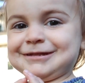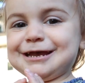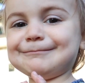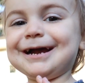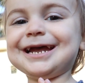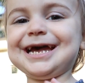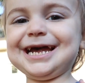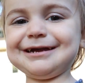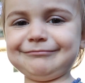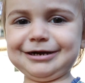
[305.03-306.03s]
Yeah, my
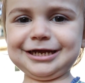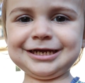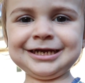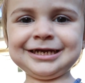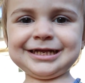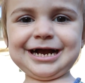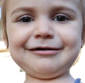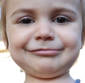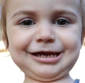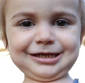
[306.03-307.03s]
egg, my
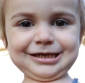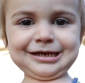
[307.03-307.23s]
way.